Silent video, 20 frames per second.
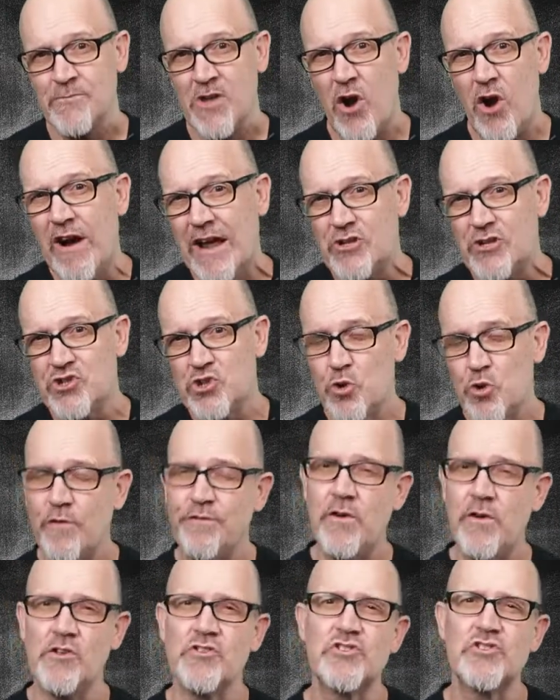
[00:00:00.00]
All right, true or
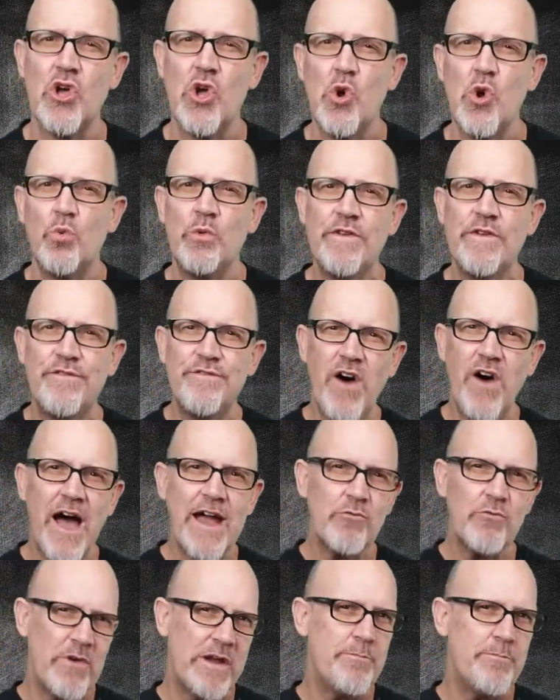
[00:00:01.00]
false? We
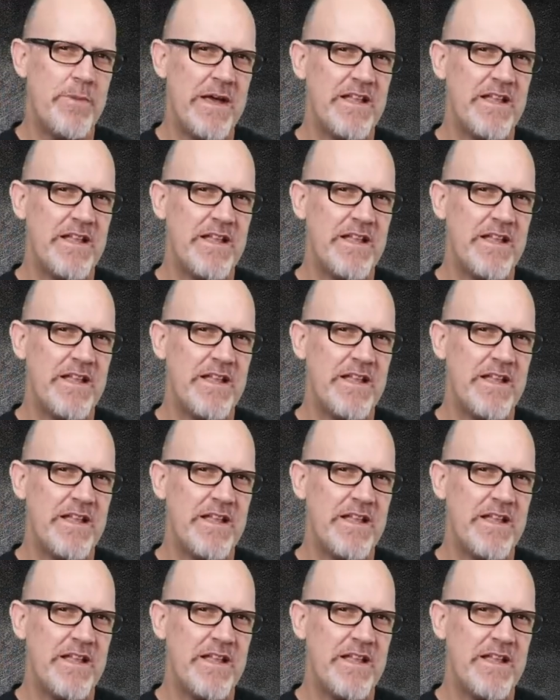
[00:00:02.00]
find red